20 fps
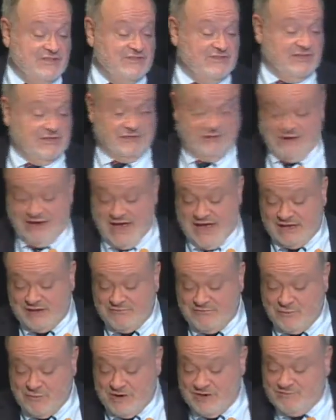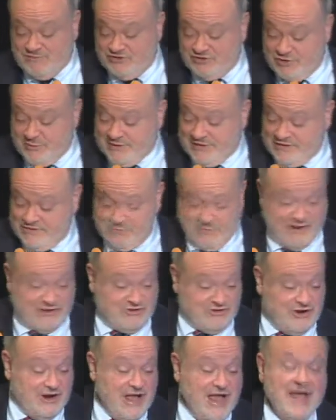in Southern California for showing this
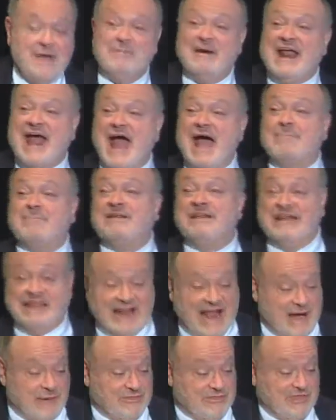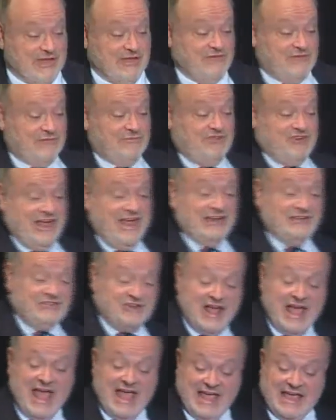picture, but happily now things have changed,
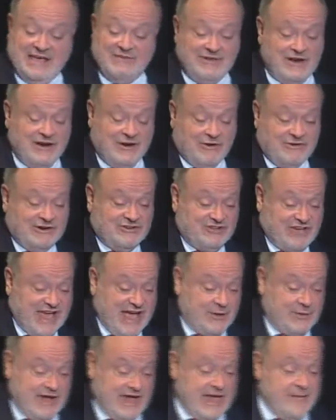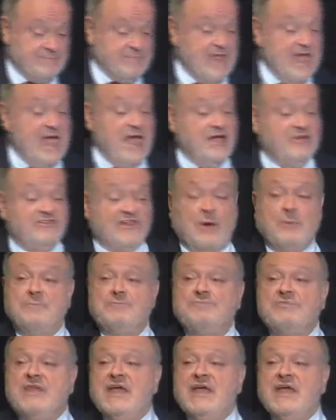even in Orange County. So